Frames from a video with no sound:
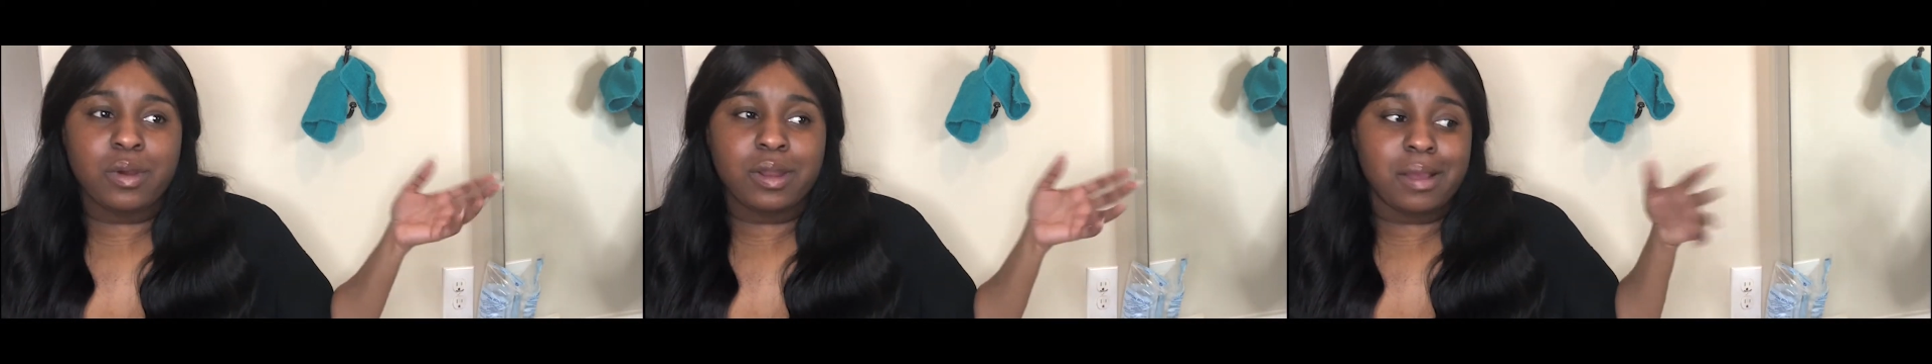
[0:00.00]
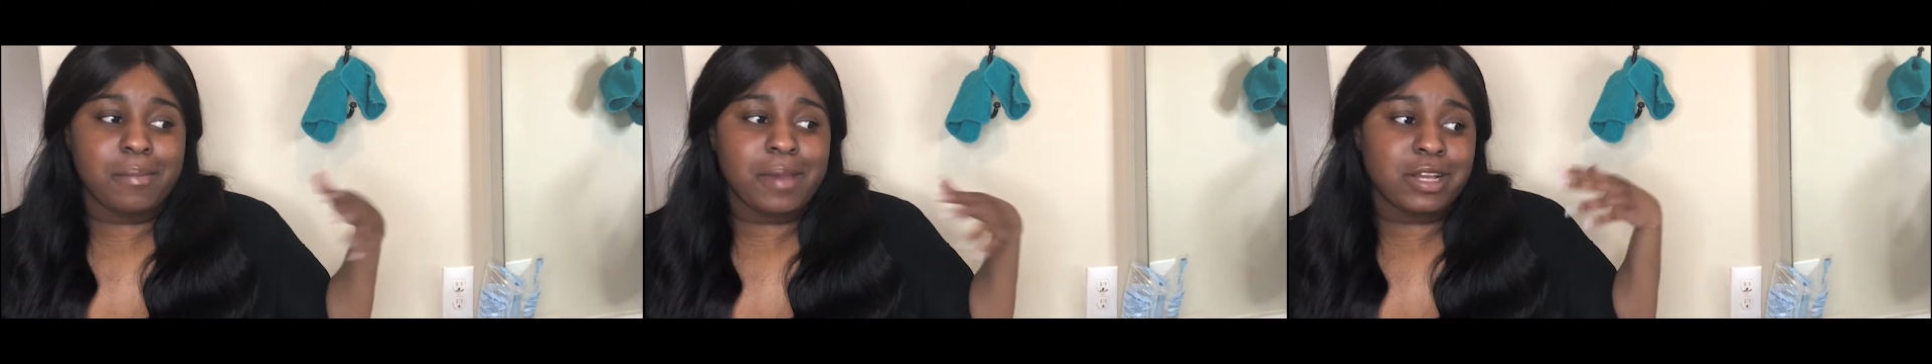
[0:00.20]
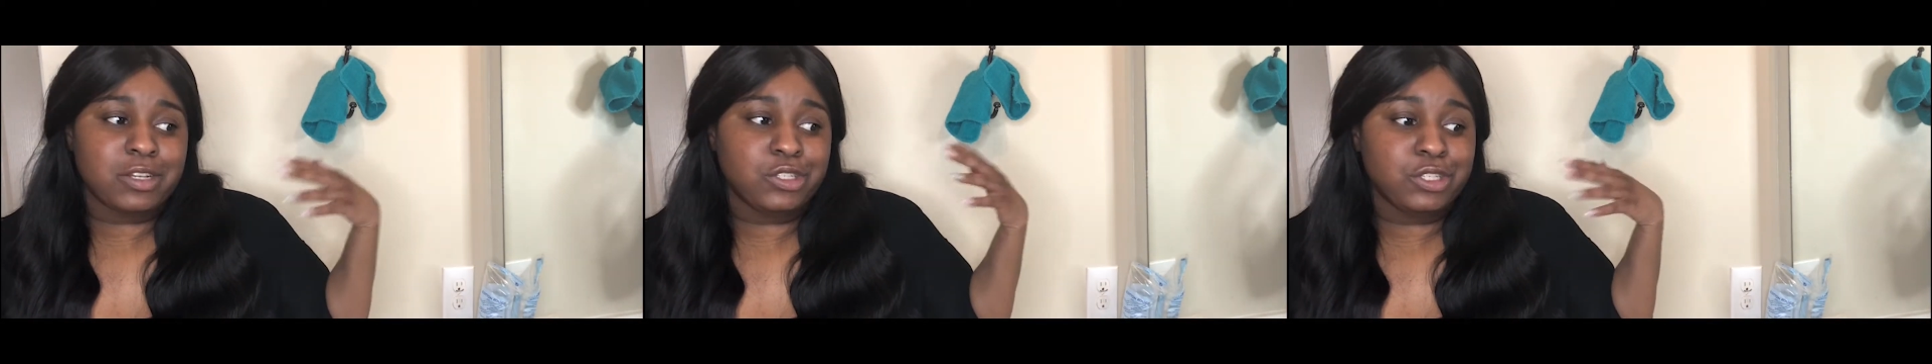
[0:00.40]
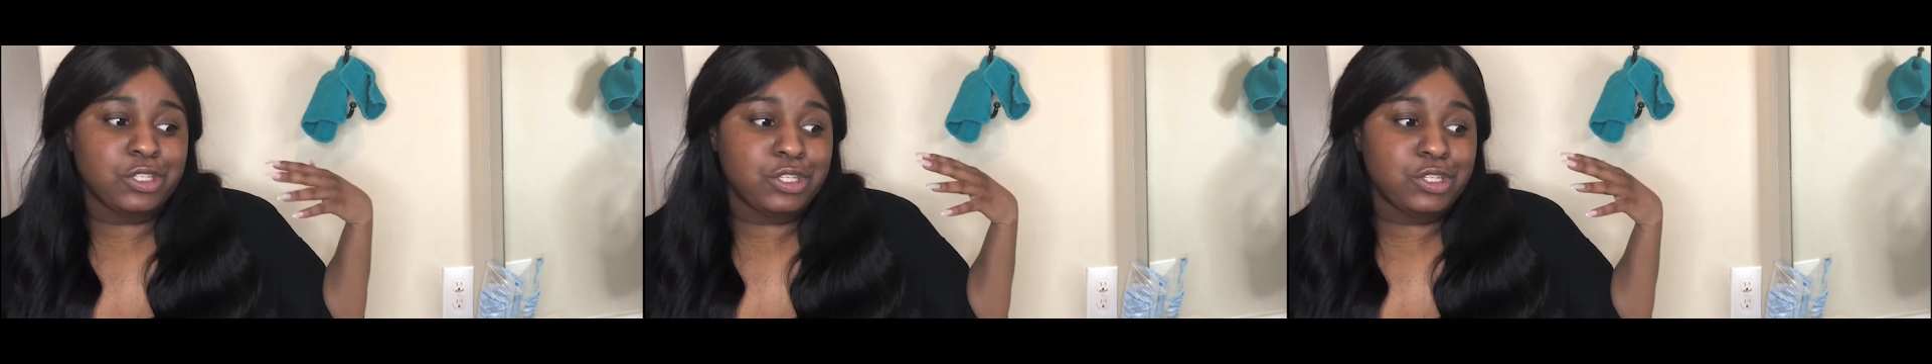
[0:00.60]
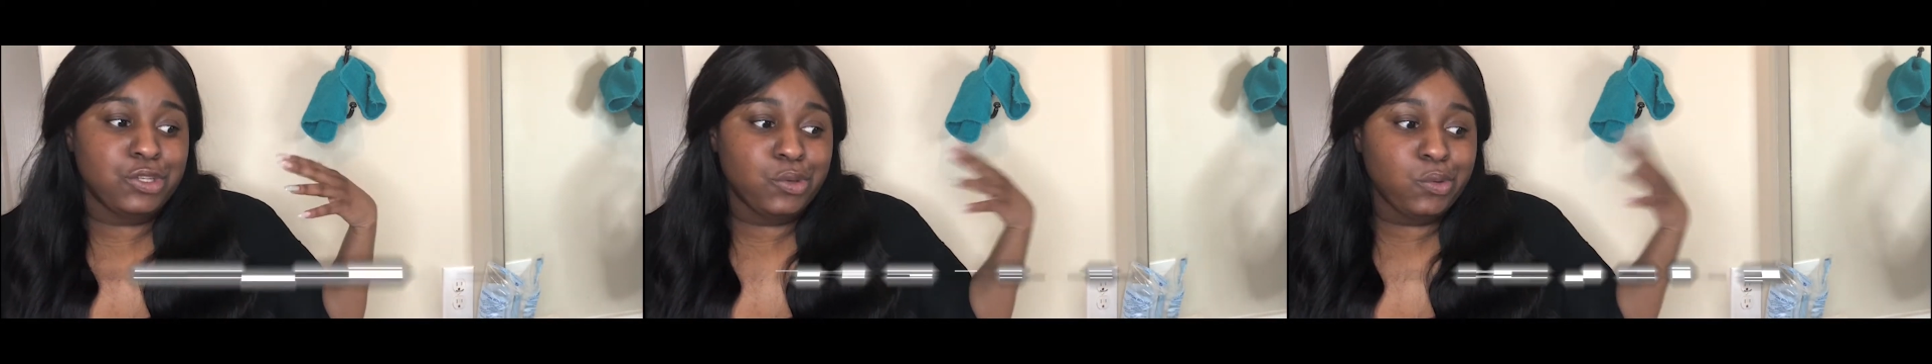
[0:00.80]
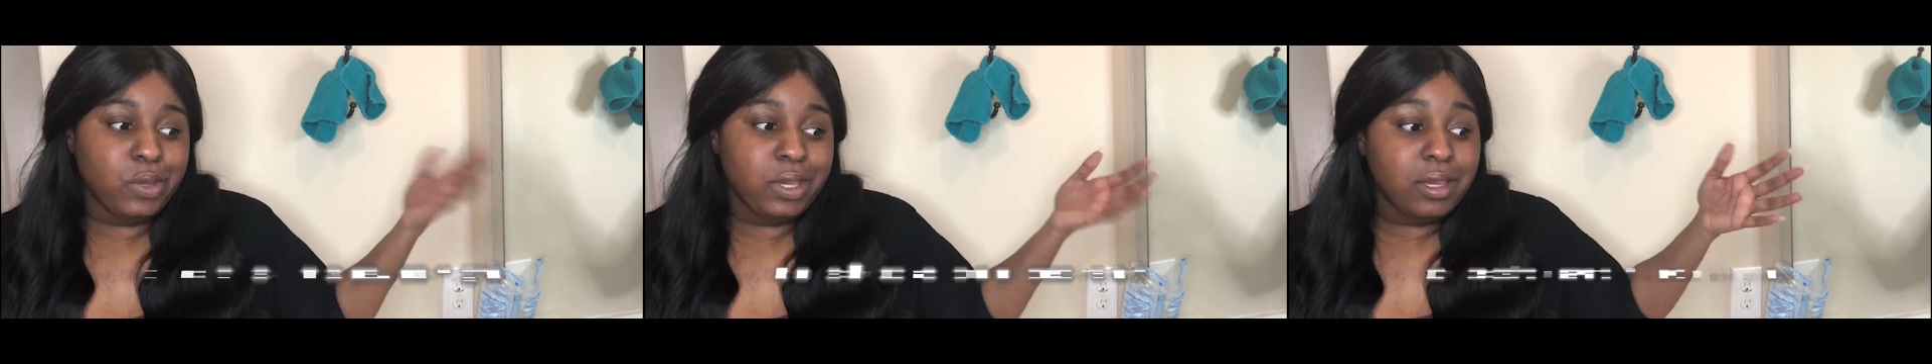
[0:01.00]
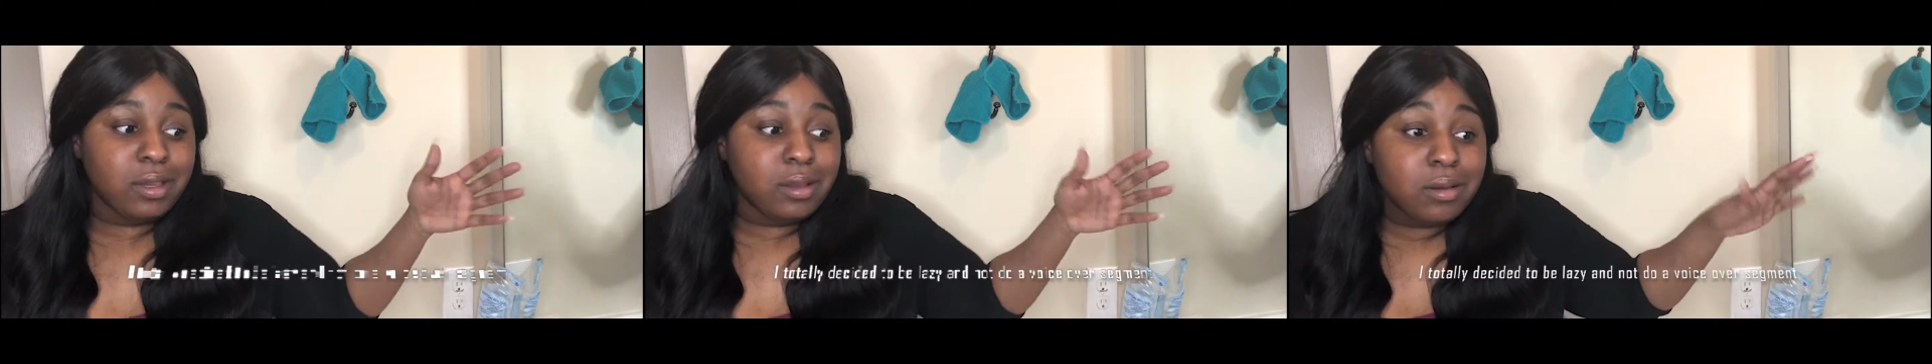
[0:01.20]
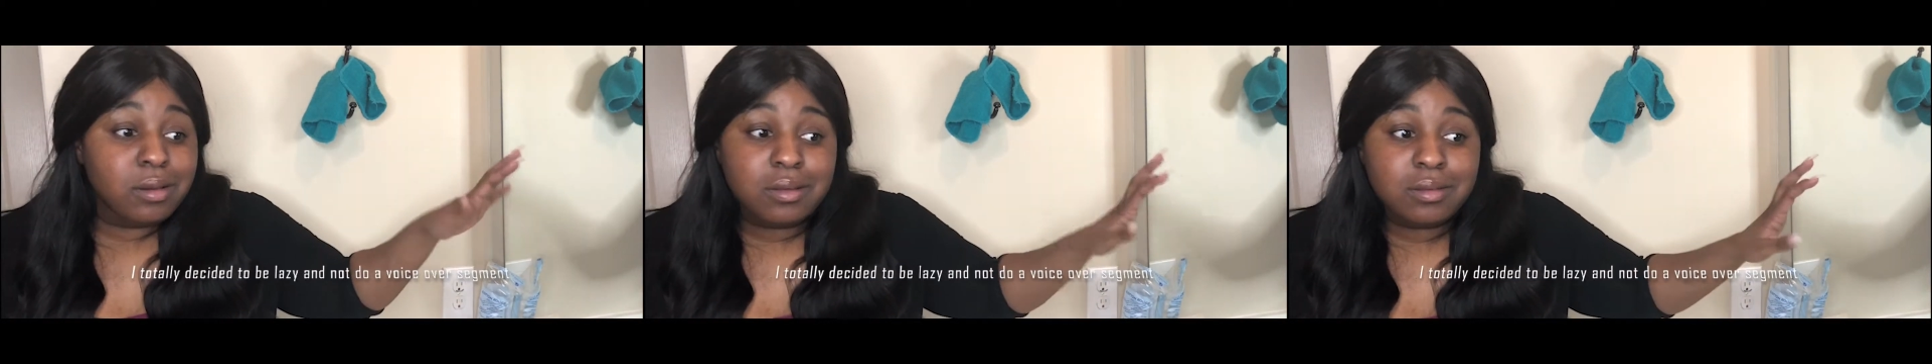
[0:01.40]
when I'm actually
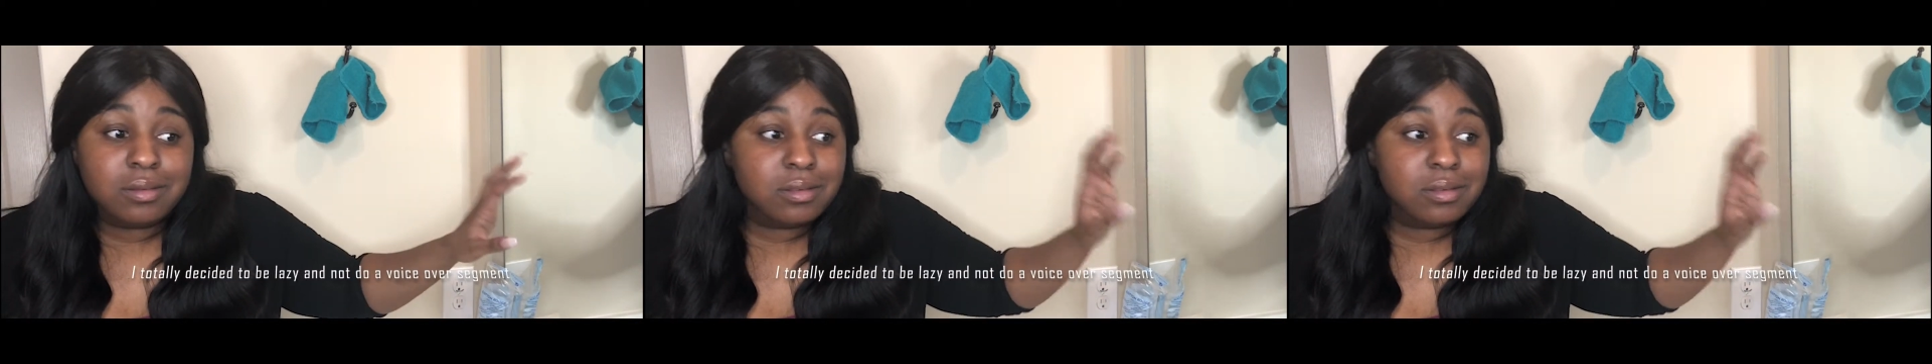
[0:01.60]
doing